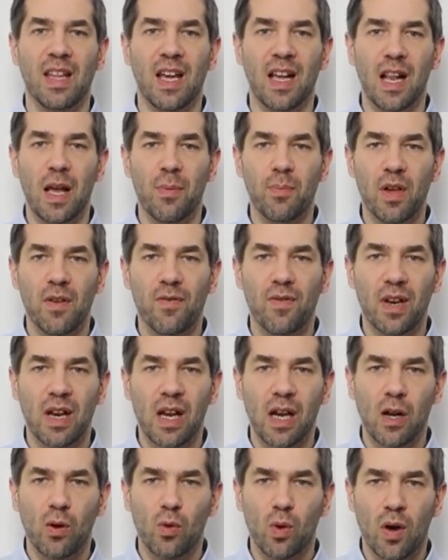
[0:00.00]
It is
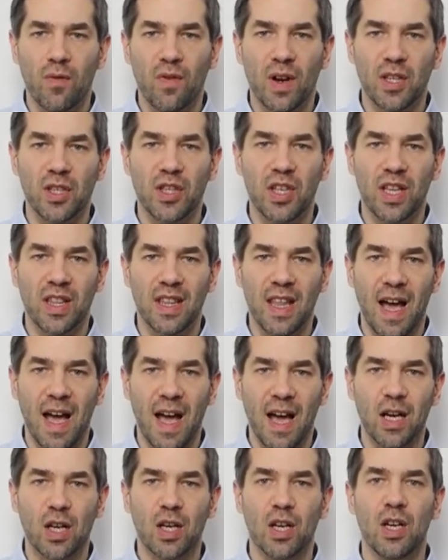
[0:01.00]
best to set it in such a
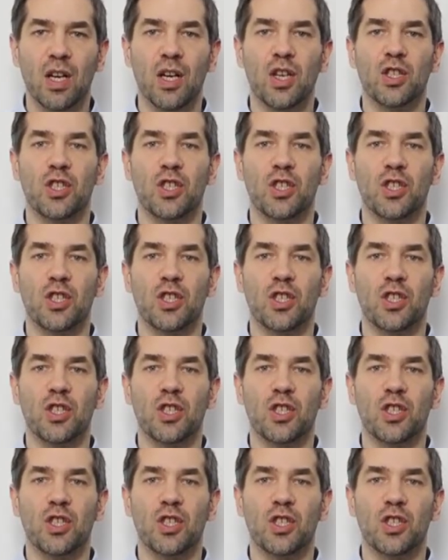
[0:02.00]
way